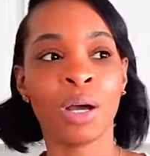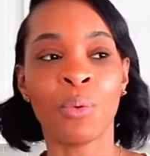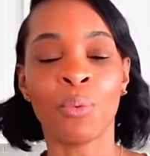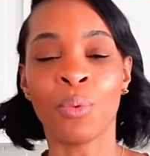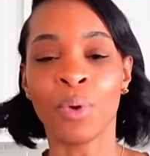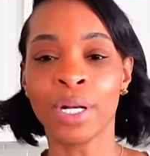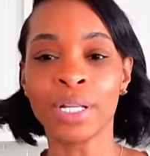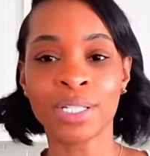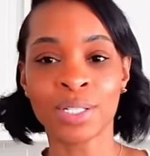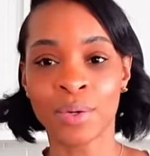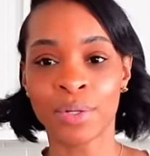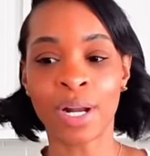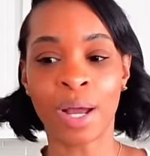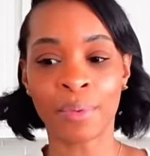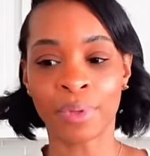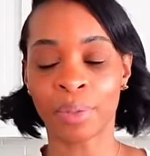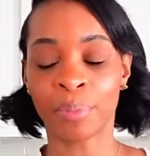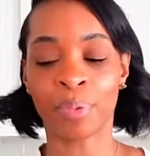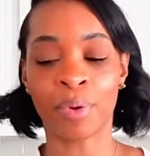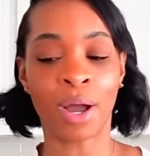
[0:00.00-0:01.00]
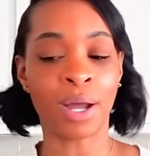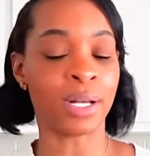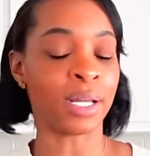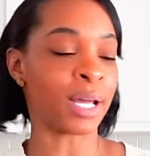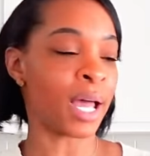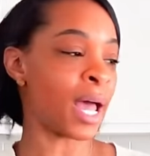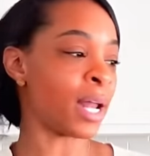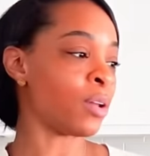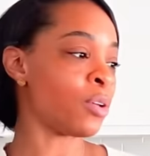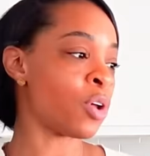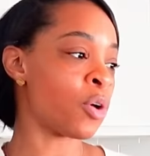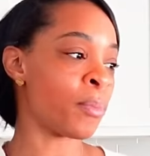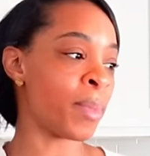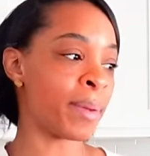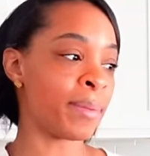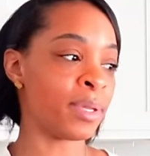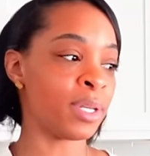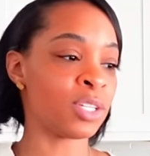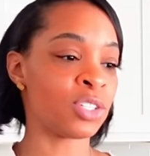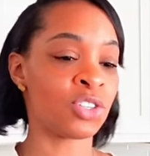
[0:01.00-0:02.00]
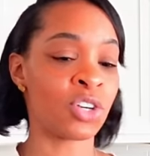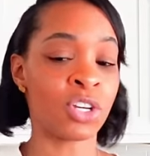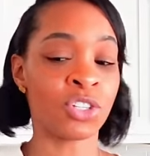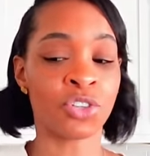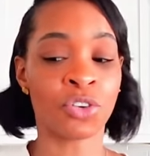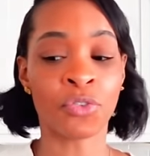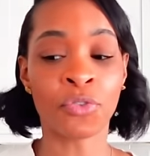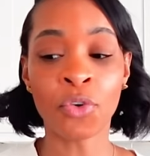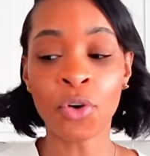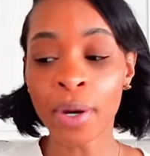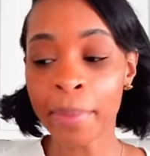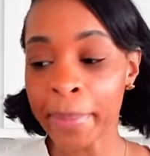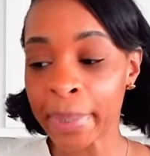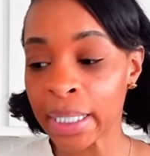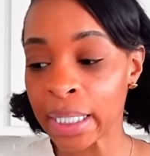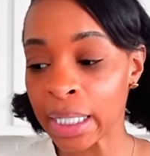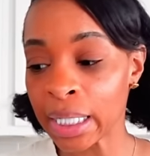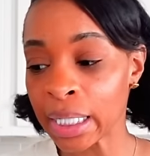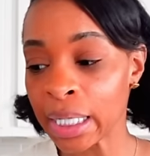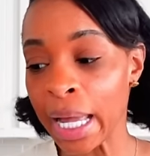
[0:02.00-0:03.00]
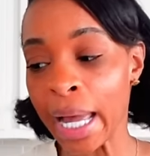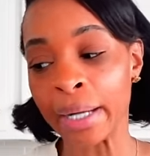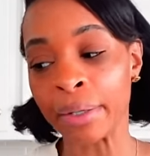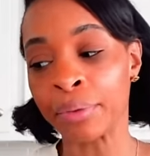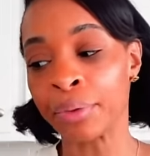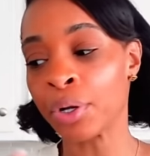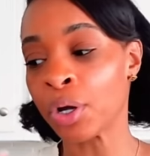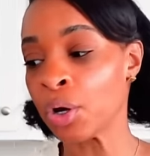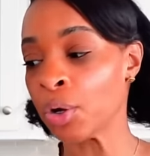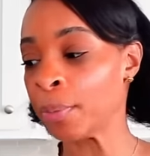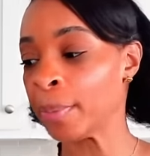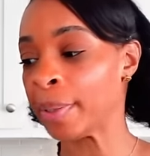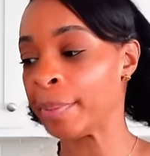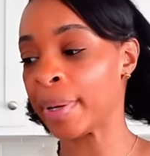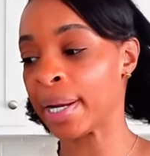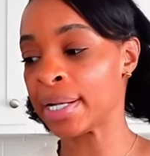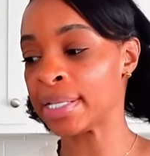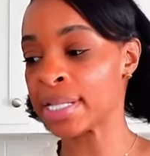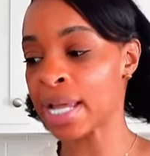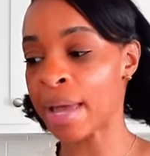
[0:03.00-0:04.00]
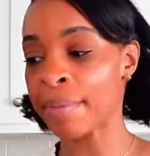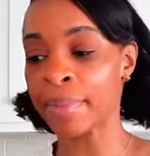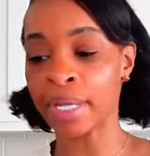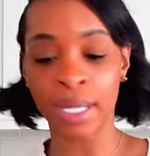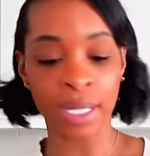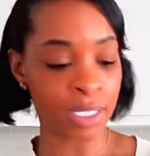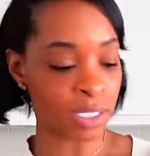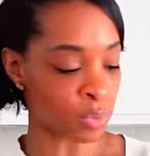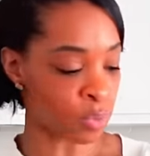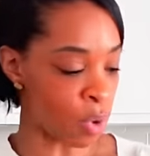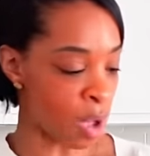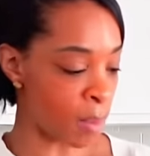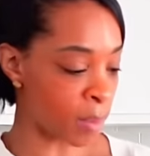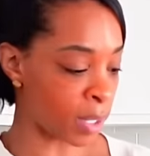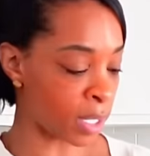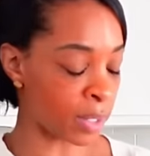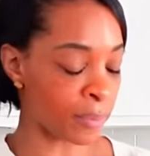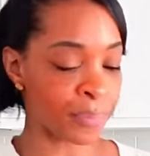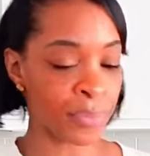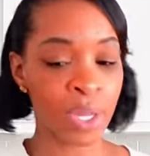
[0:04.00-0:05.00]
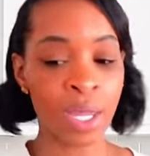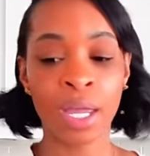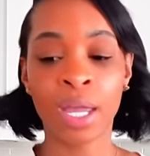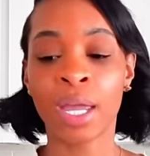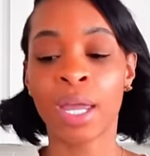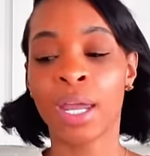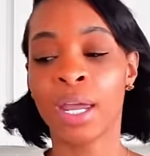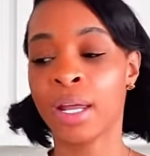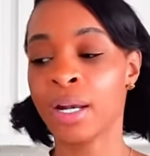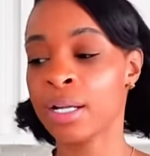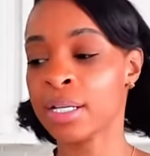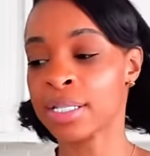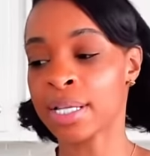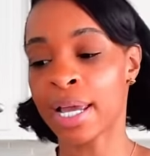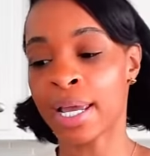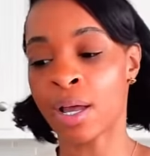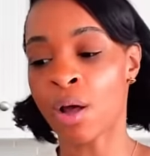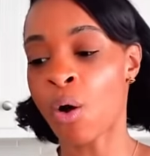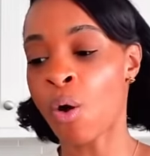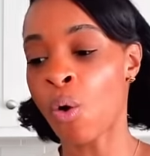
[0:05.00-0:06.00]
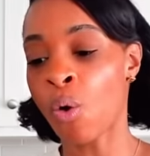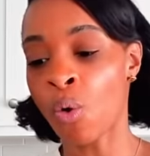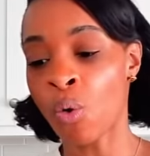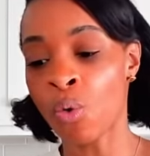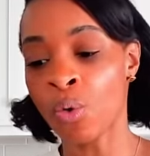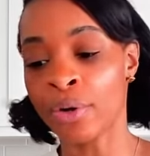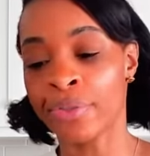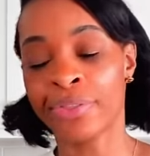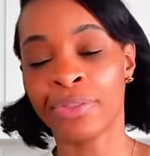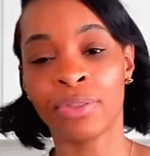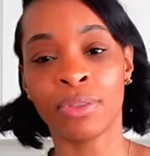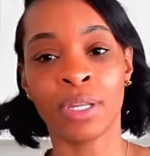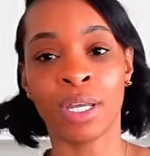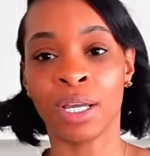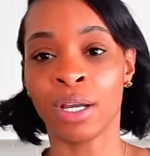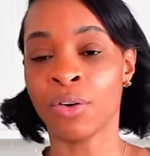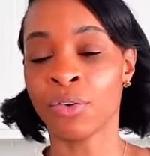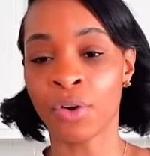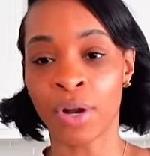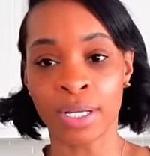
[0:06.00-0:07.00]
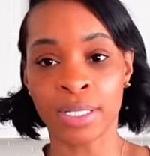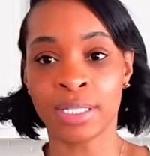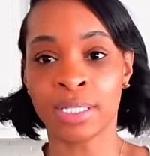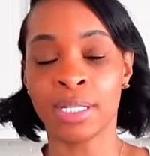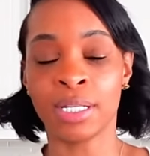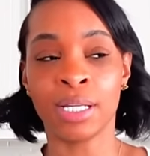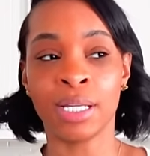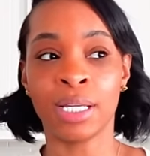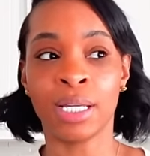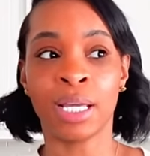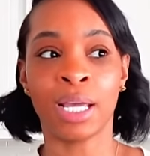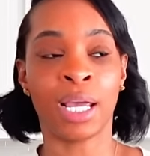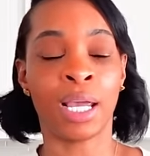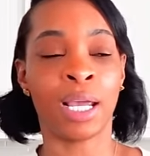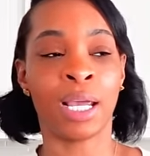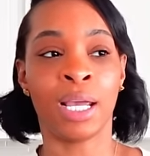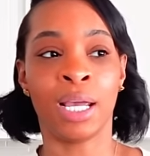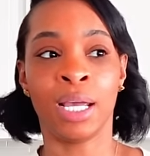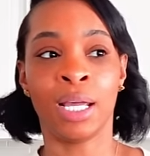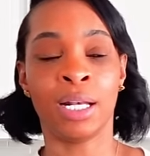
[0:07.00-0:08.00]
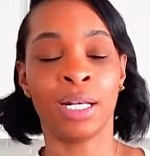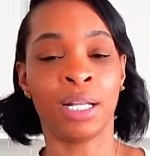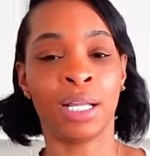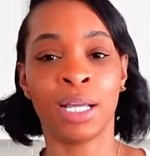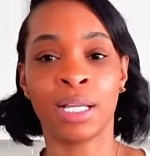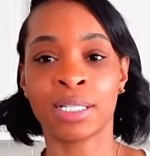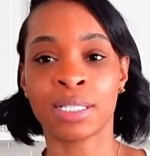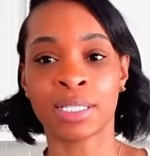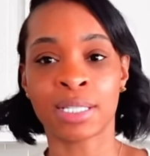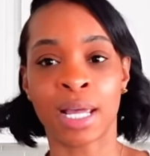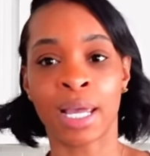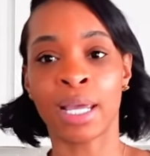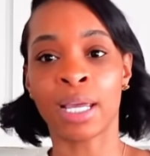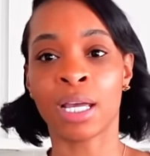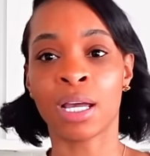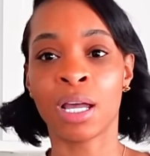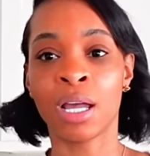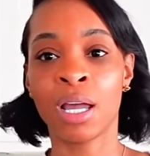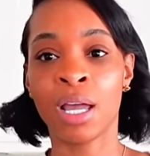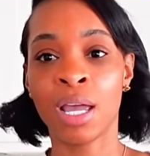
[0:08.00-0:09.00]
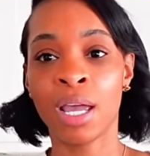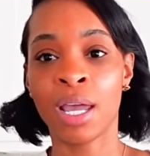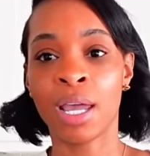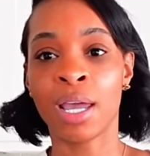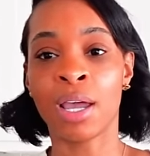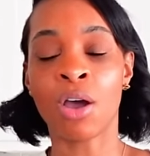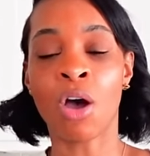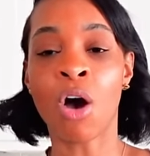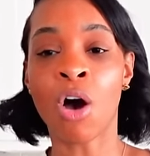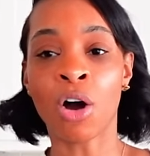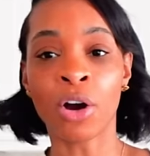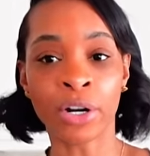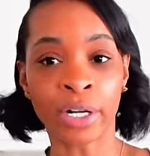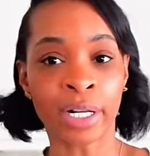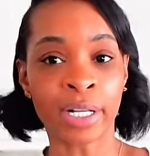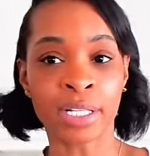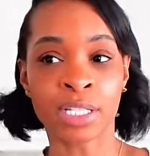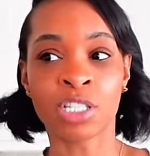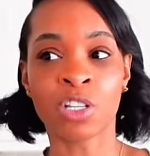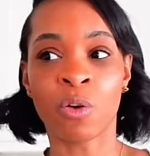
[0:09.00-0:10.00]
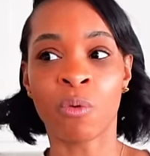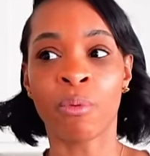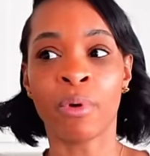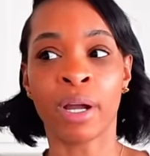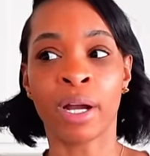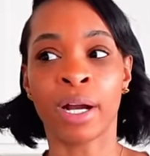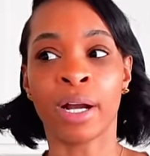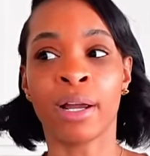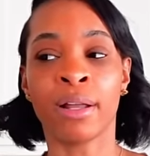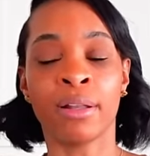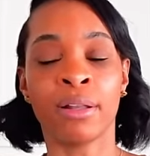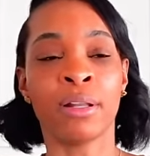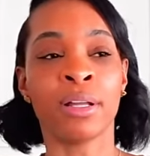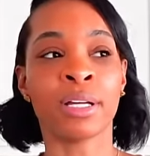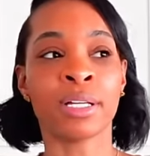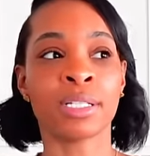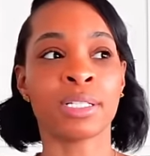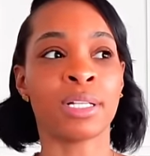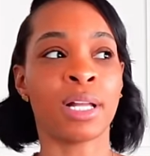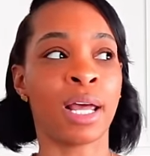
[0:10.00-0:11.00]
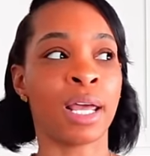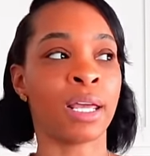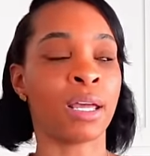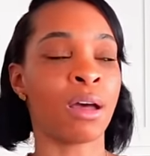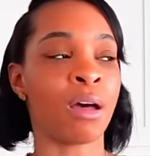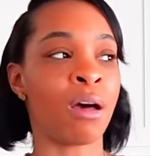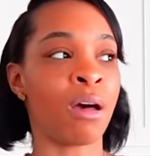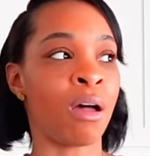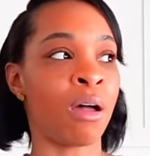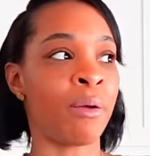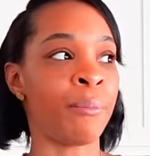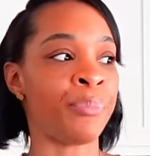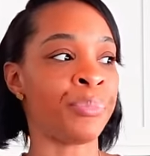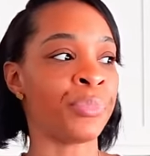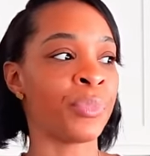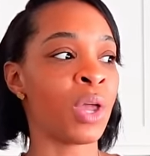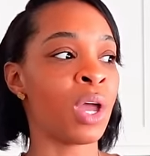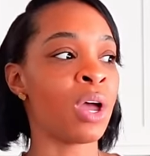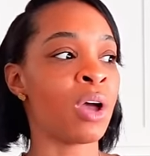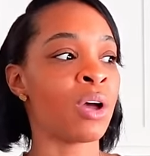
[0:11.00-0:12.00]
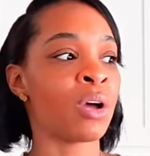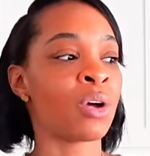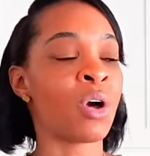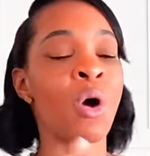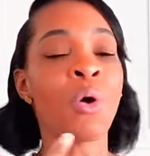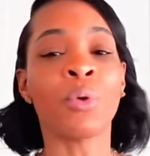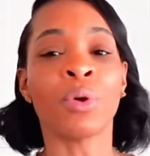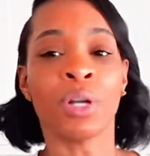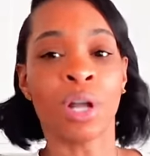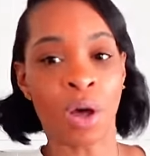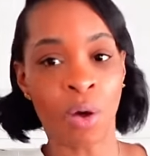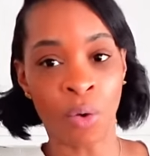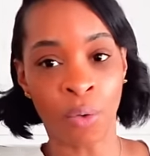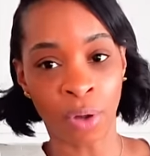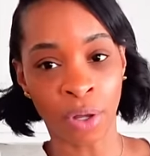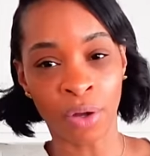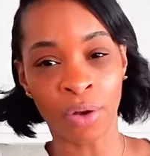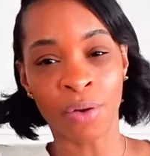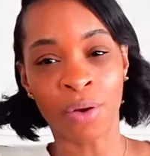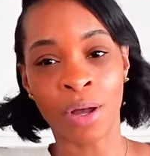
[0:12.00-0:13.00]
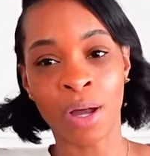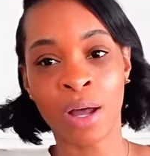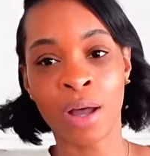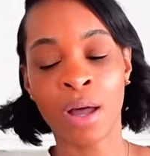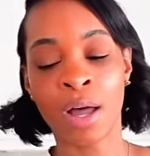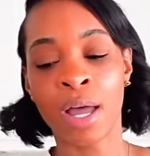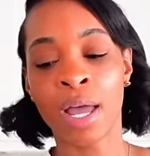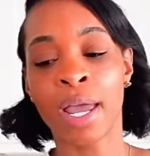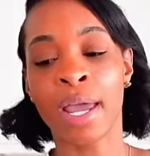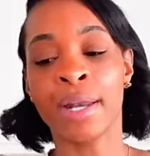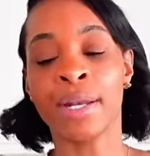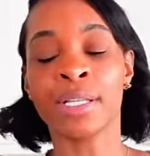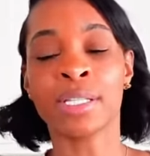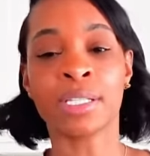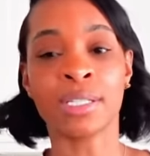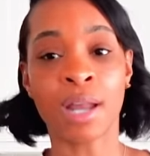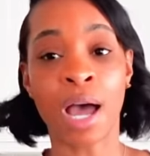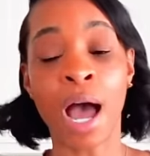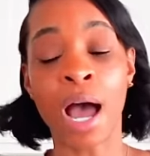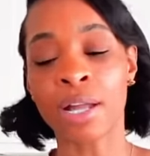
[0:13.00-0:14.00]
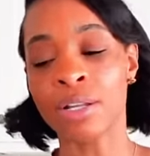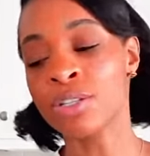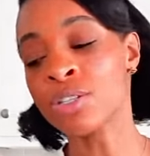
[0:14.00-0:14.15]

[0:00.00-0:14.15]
What is going on with the product? I don't know. Maybe you need to change your formula. I don't know. But by the time it hits Walmart, it is like old and crusty, and it's like it hardens to where it looks like coconut oil, and it's not.